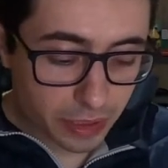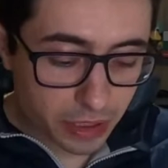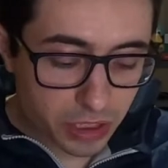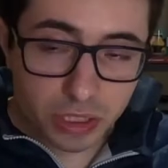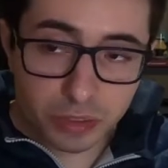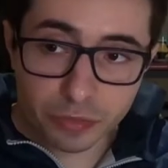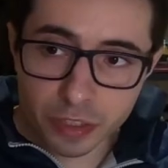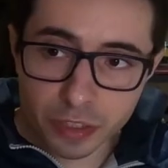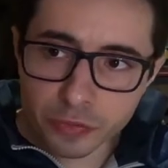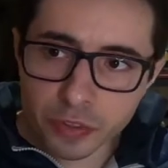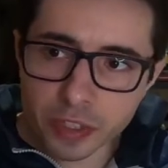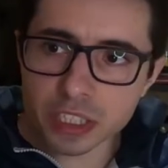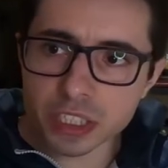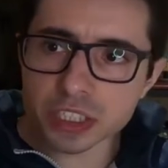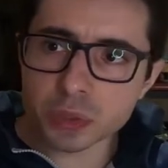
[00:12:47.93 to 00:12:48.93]

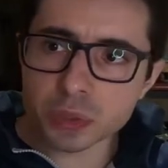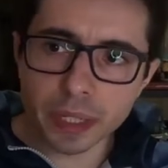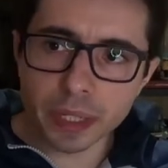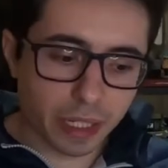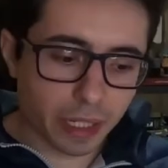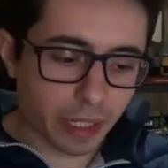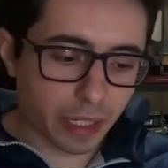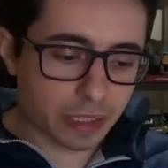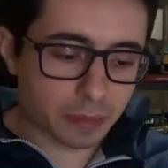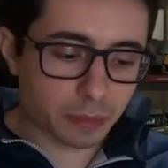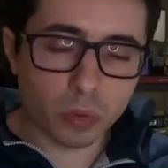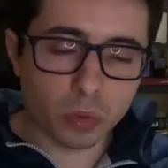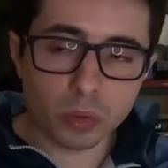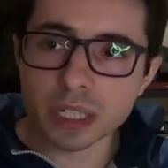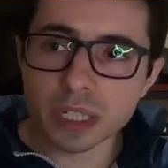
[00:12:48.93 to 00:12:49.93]
infinity string is
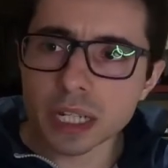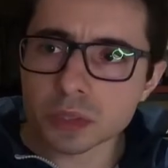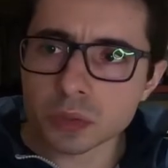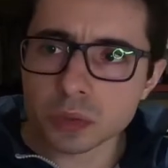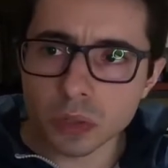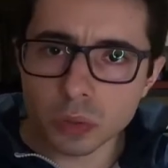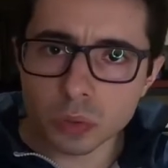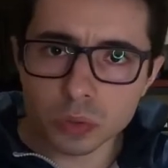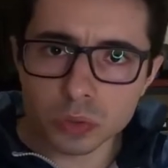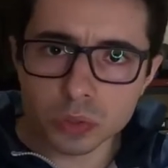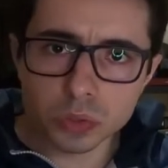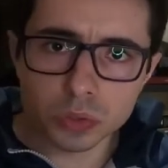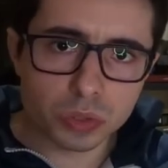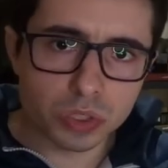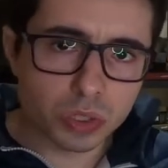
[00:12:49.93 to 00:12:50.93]
more natural
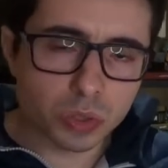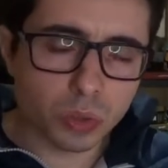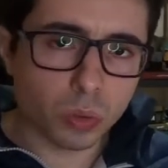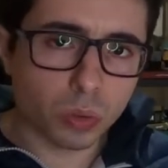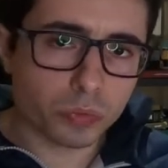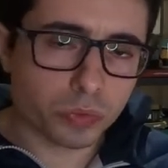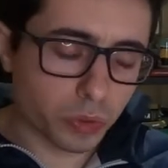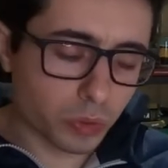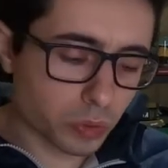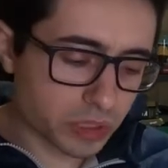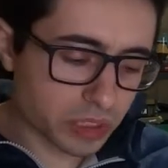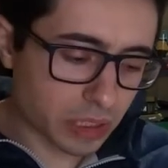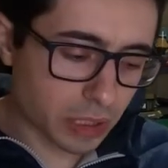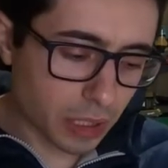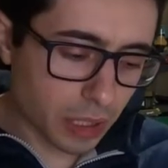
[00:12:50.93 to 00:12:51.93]
to solve
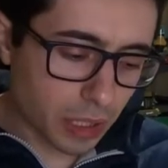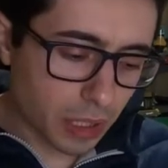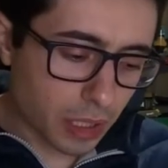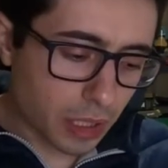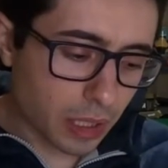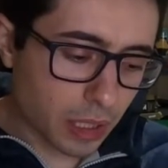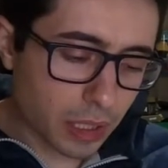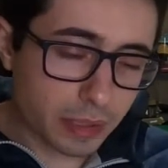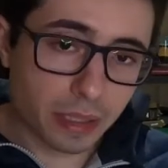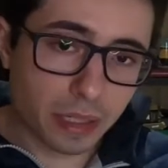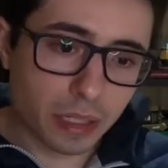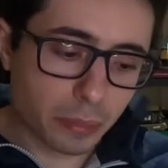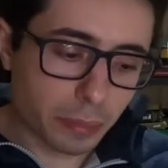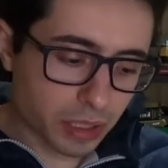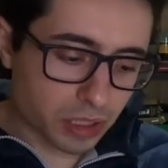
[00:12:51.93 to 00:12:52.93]
using the
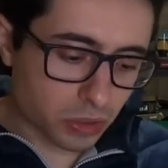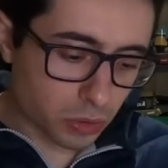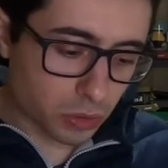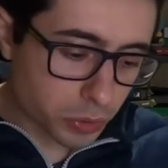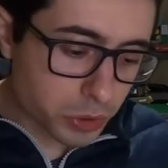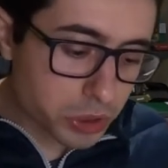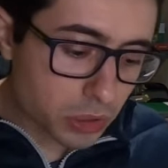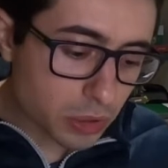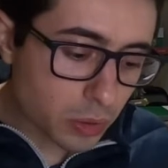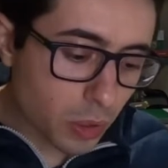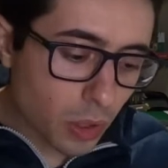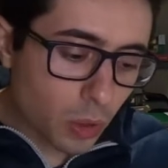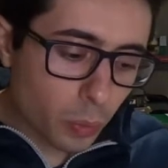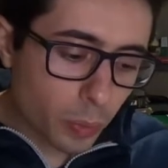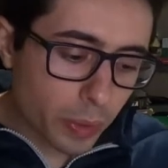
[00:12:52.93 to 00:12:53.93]
Lambda solution,
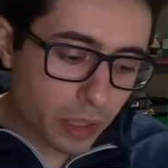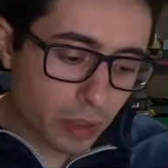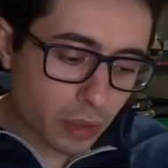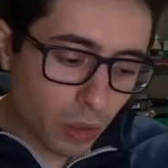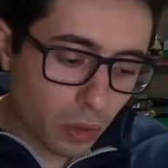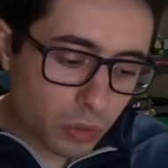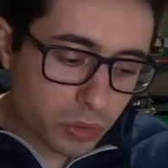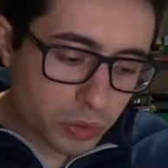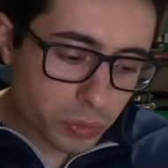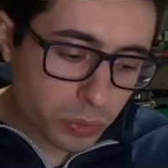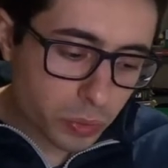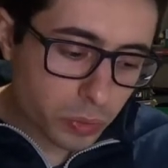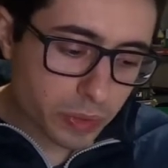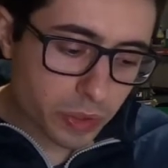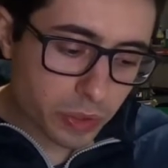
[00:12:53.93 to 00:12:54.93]
we can
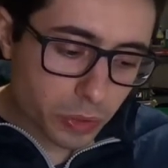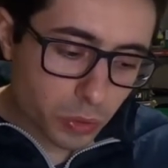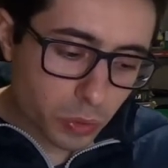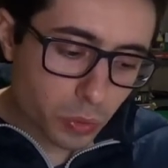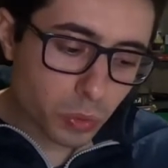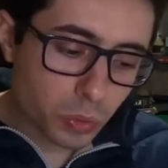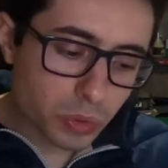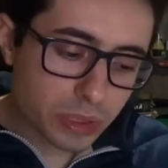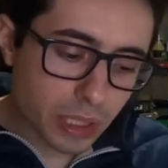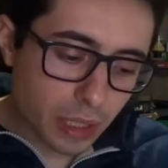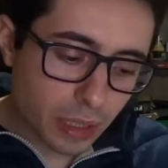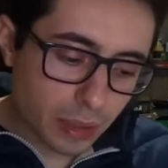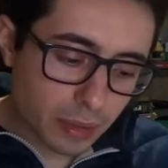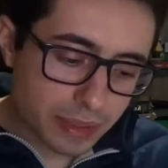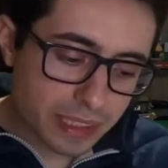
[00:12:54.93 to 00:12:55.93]
also use
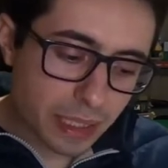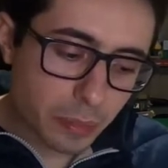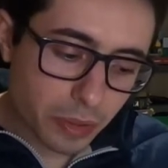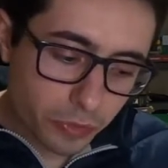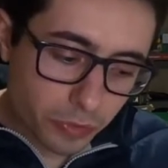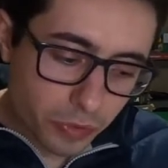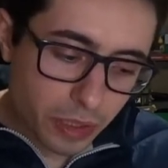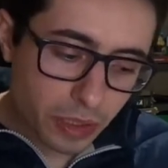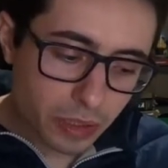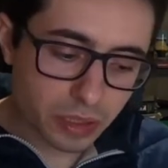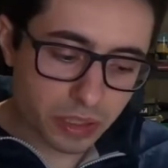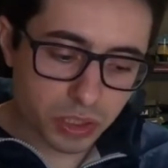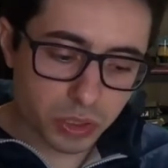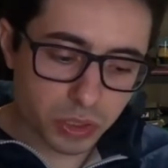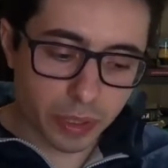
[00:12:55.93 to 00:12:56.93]
a semi-infinite
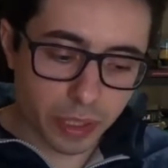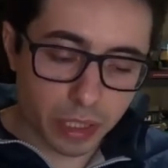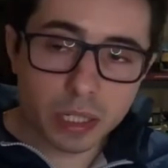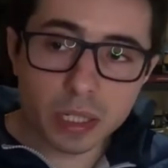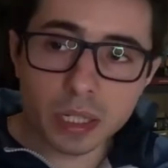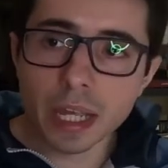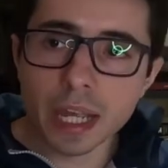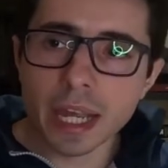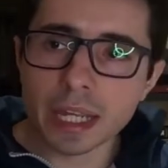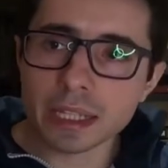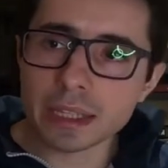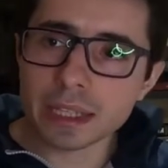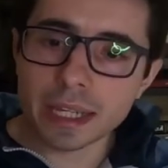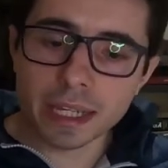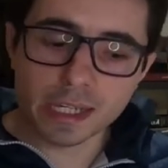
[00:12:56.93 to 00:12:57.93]
string.
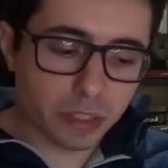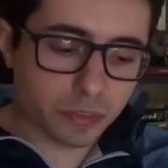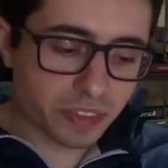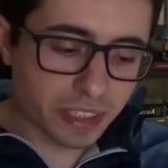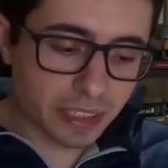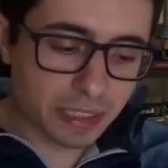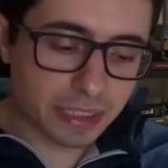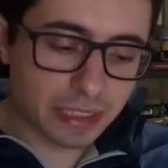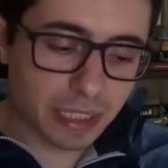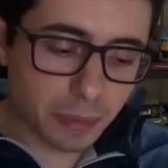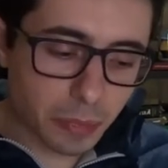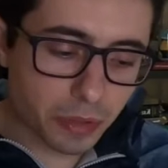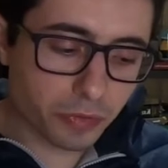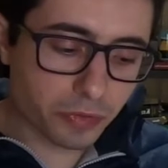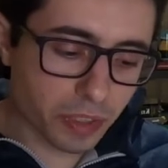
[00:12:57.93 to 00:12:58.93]
In the case of the
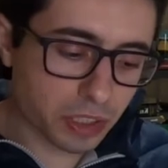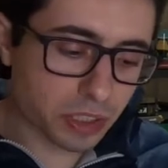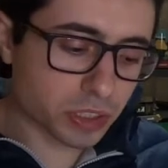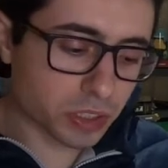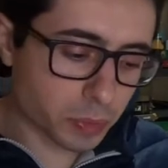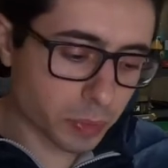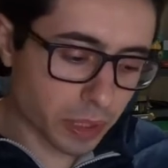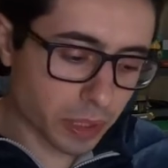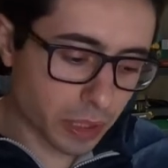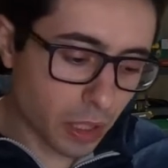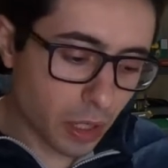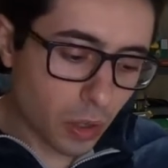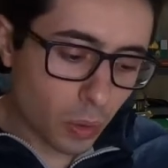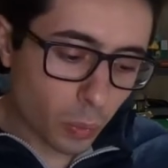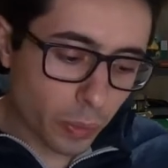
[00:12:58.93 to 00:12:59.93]
semi-infinite string,
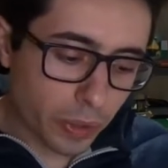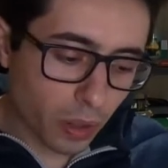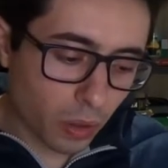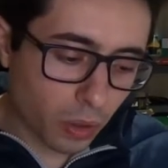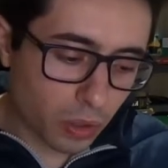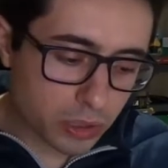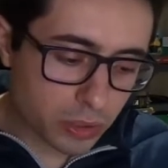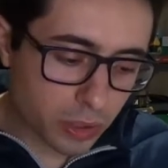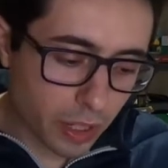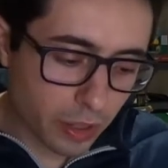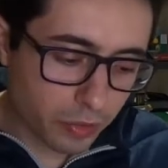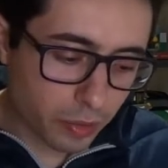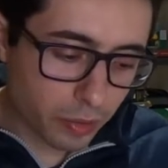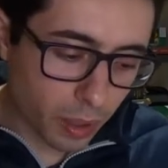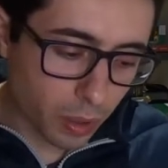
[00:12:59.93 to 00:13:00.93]
we also have
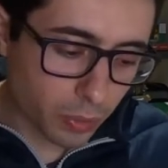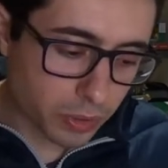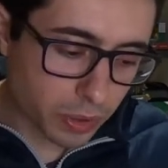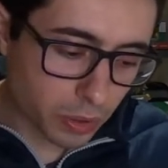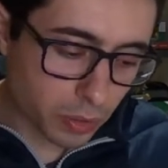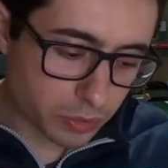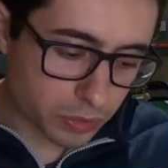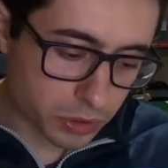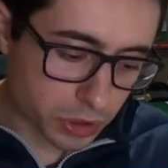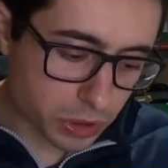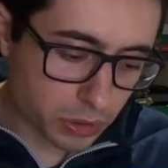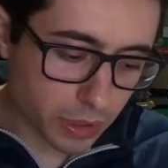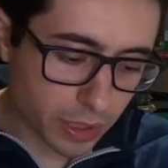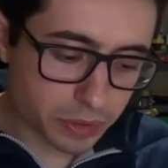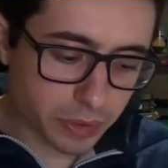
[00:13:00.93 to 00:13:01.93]
a boundary
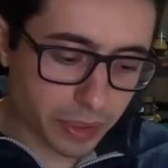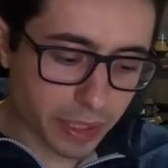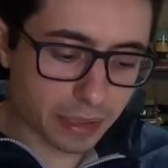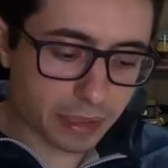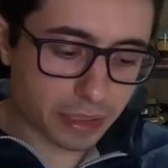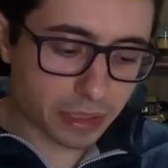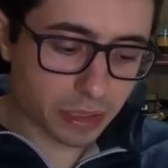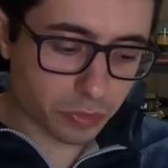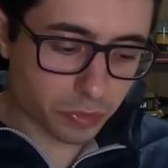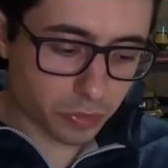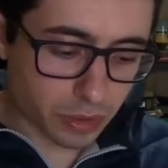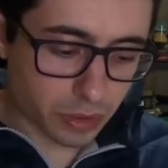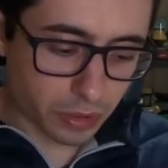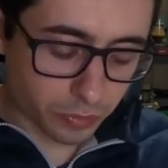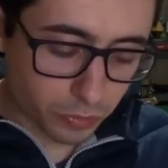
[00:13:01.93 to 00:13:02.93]
condition, as you can see
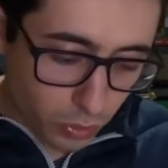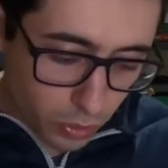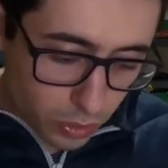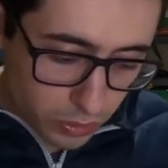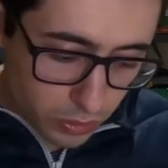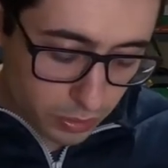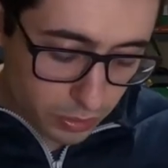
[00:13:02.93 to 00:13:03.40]
from the photo, the